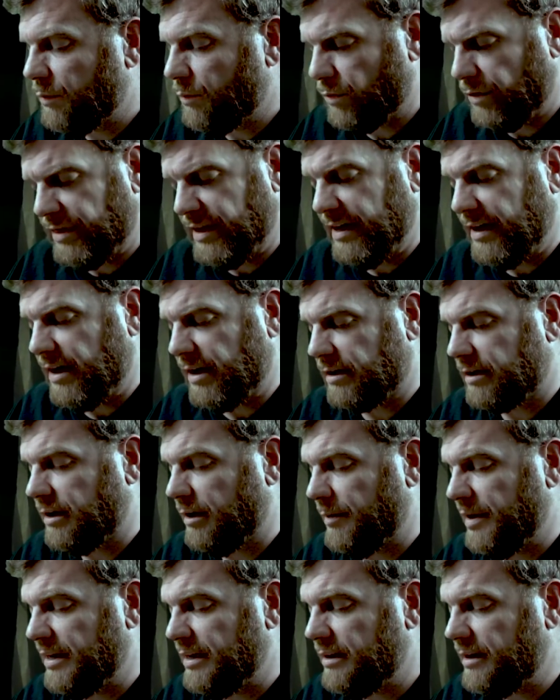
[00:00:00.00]
Were they not
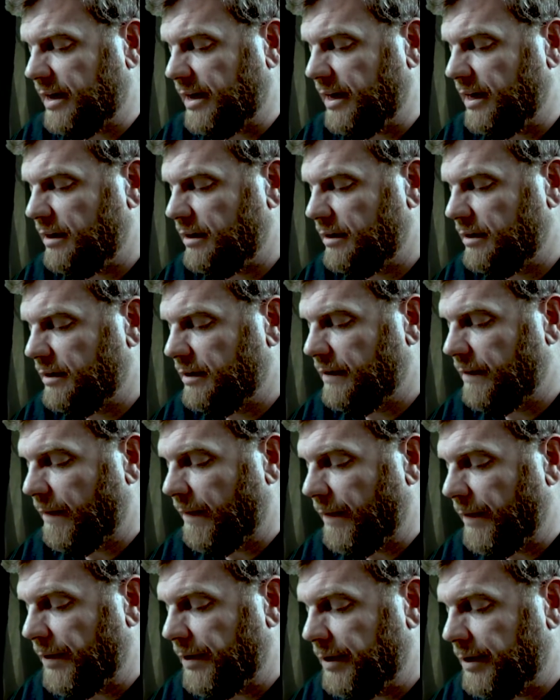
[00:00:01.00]
coming tonight?
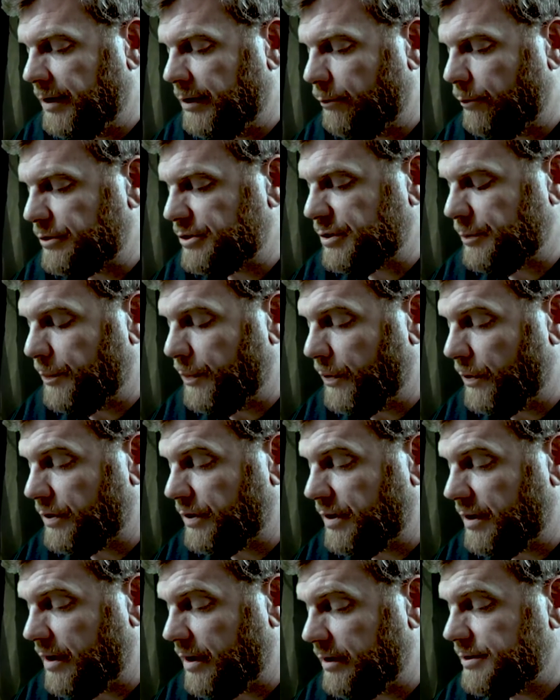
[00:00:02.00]
Was the hook
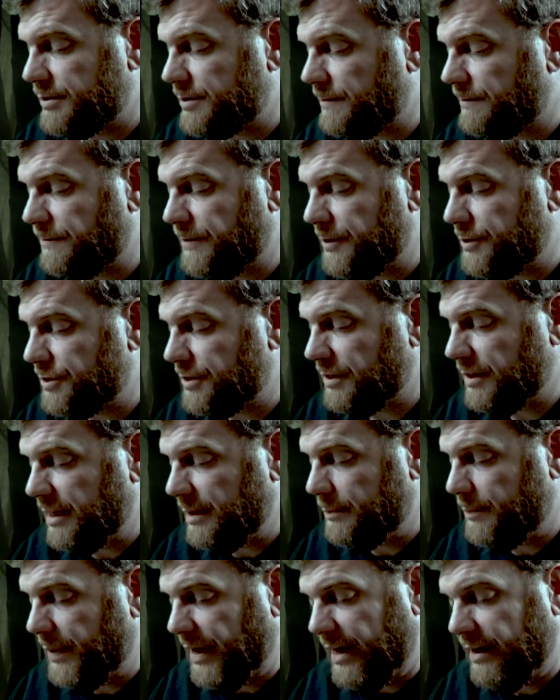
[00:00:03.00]
not sufficiently
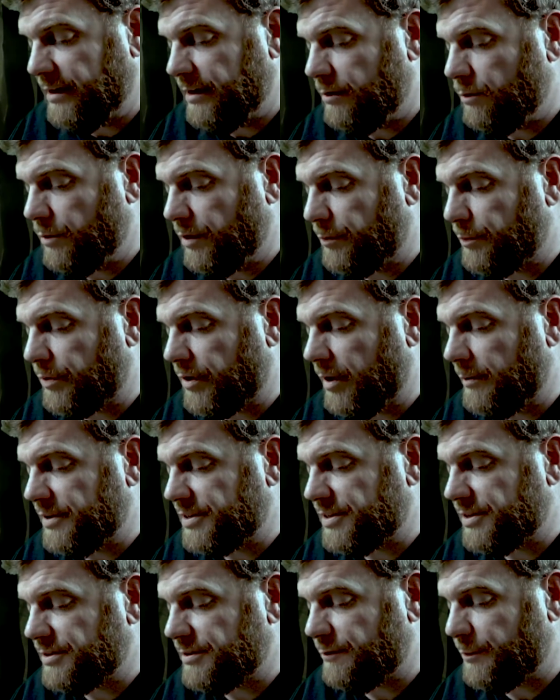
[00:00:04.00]
baited with promises
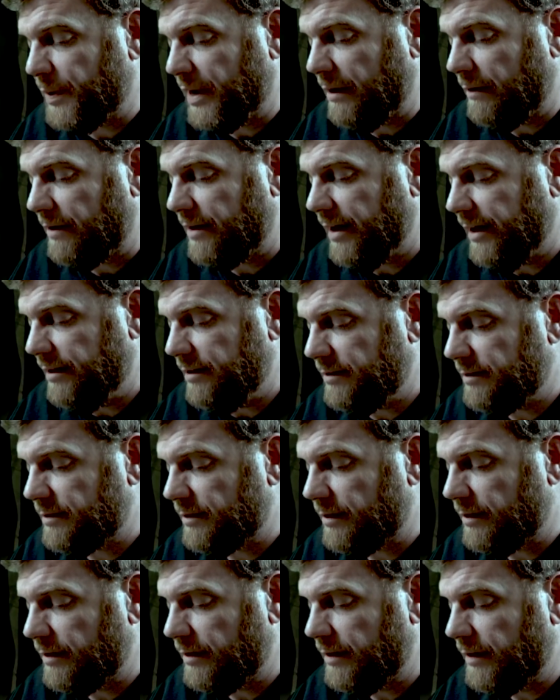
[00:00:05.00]
of paradise?
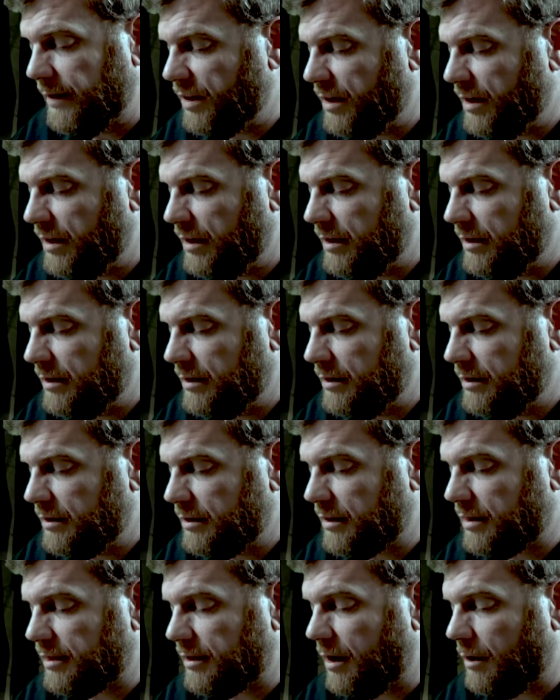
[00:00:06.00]

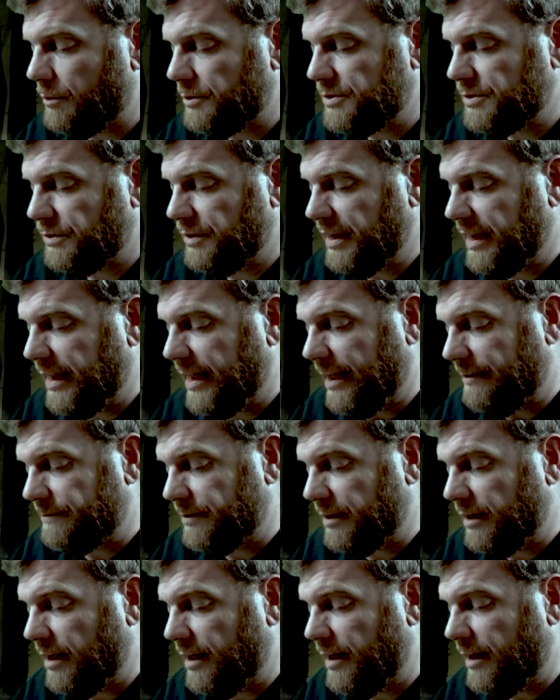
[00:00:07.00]
The thought was only half
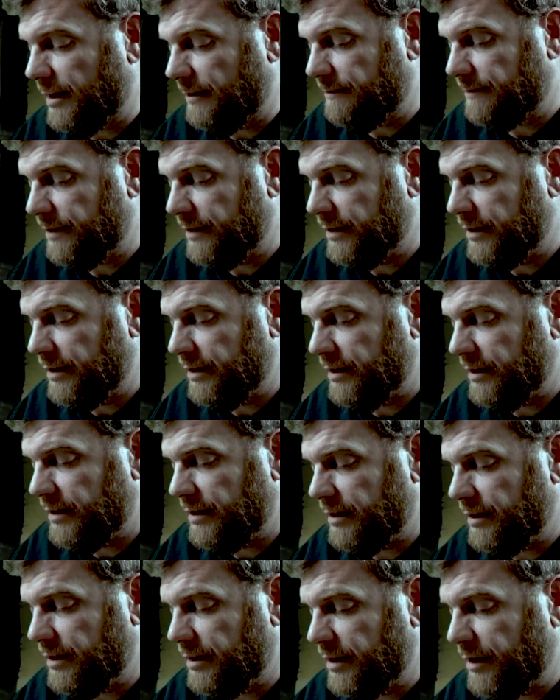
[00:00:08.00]
alive.
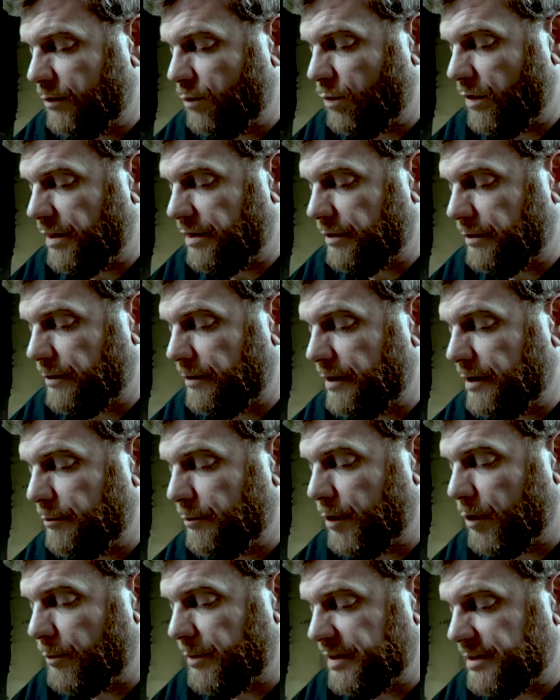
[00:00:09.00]
It withered in
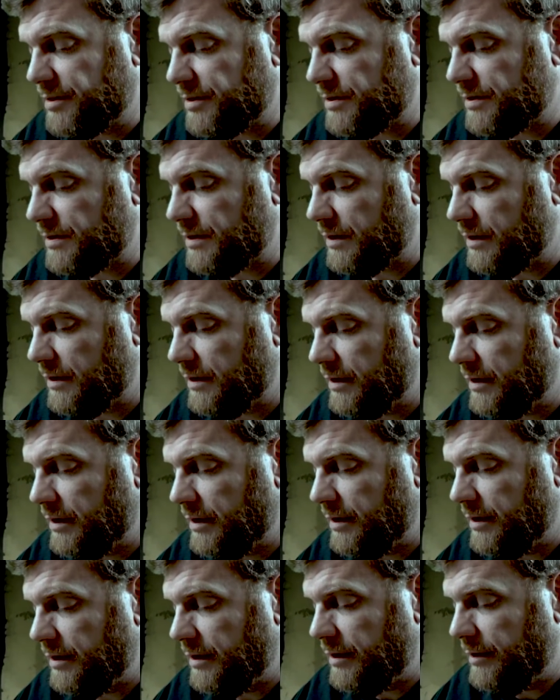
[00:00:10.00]
moments.
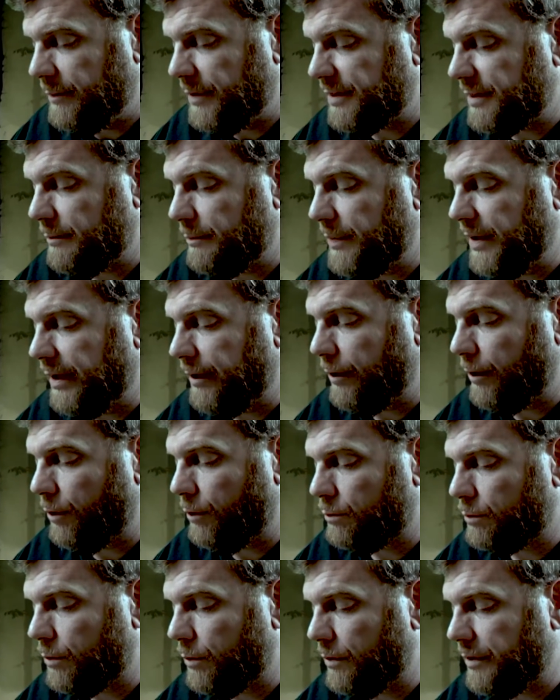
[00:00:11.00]
But the
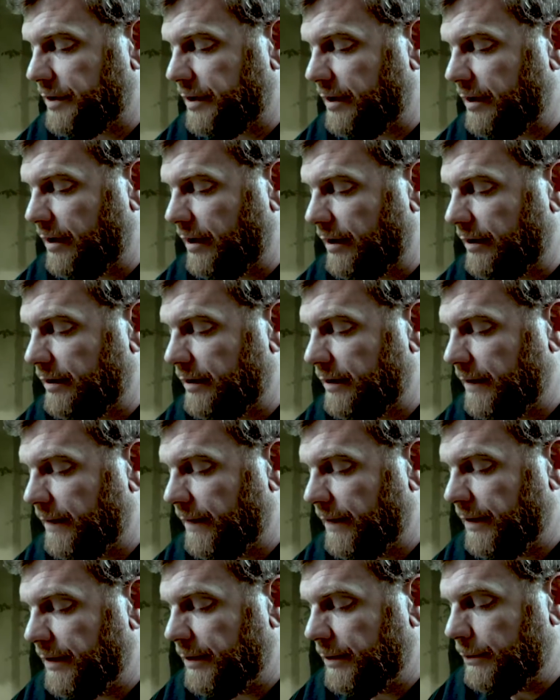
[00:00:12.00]
bell rolled on,
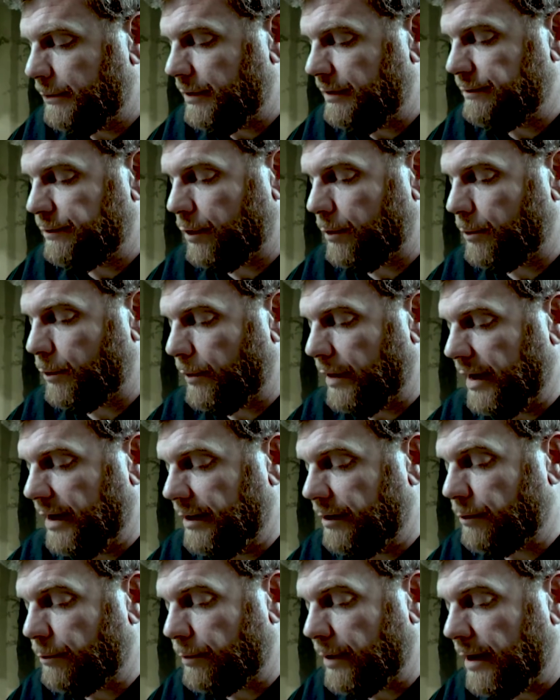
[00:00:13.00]

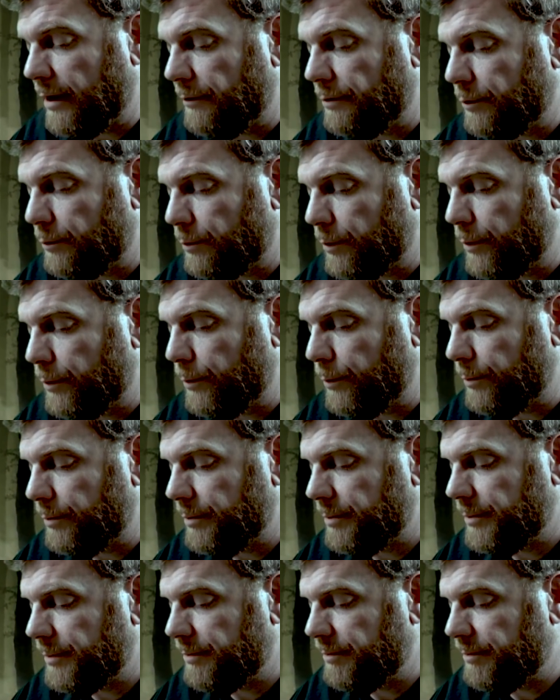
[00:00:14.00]
reverberating around the room.